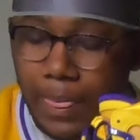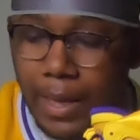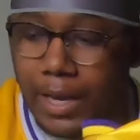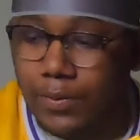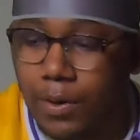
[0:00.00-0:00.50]

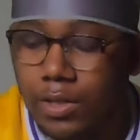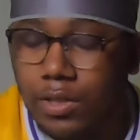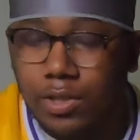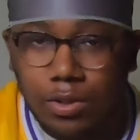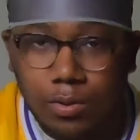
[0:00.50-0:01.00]
as far as the
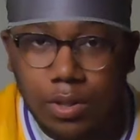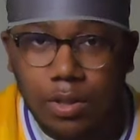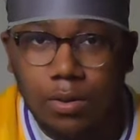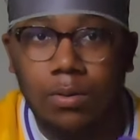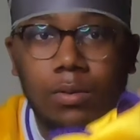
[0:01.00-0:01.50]
shoes
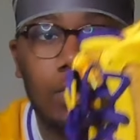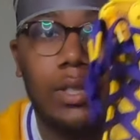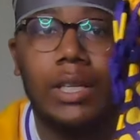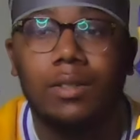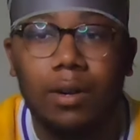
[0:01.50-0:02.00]
go,
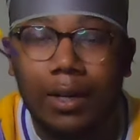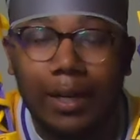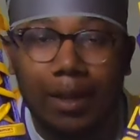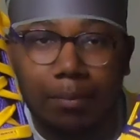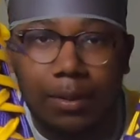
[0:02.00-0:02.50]
these are a
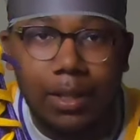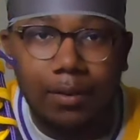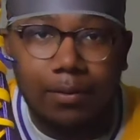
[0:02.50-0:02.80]
complete